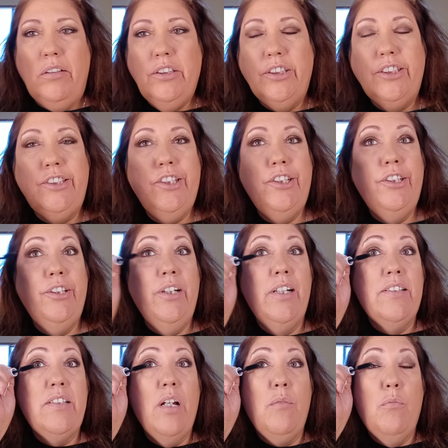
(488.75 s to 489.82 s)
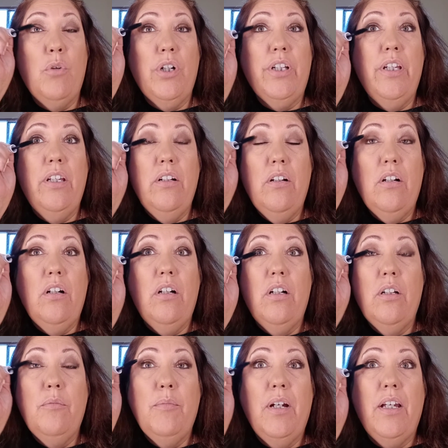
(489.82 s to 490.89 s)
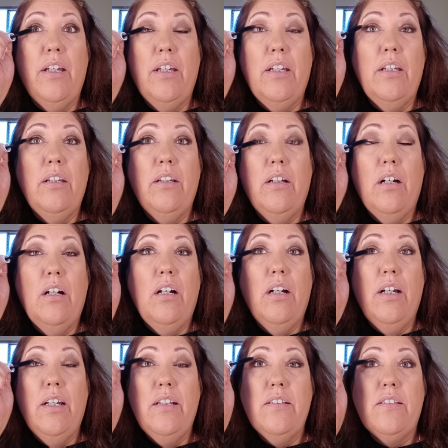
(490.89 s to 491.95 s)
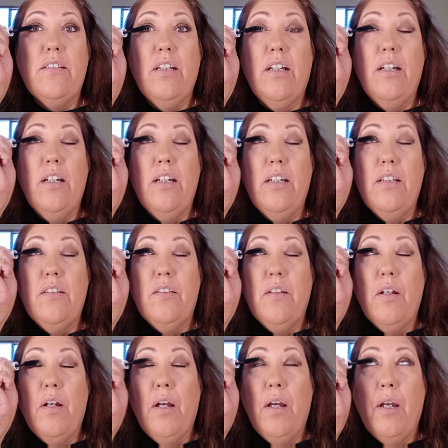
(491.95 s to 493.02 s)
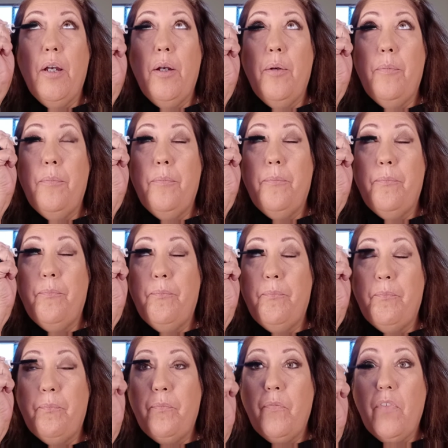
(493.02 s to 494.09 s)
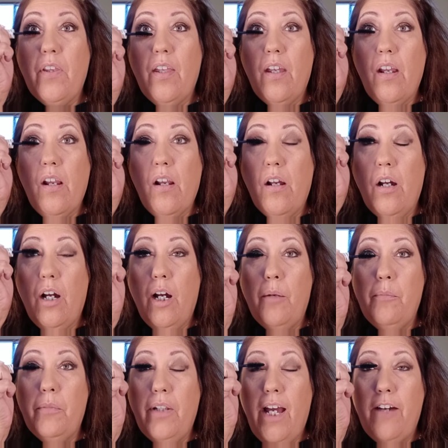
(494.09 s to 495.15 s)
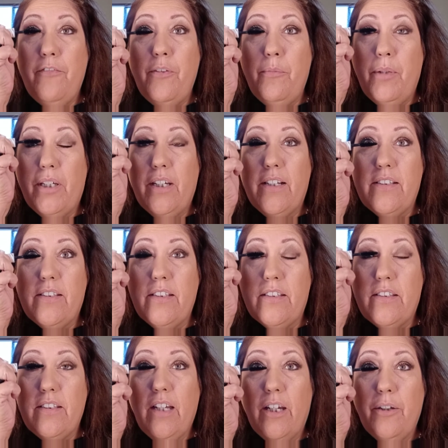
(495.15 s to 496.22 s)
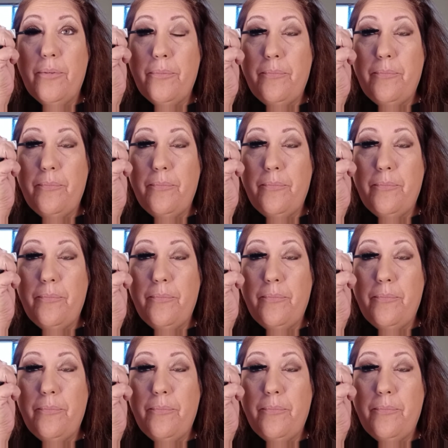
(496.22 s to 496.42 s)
So as I'm working on my eyes, guys, I'm laughing because it's a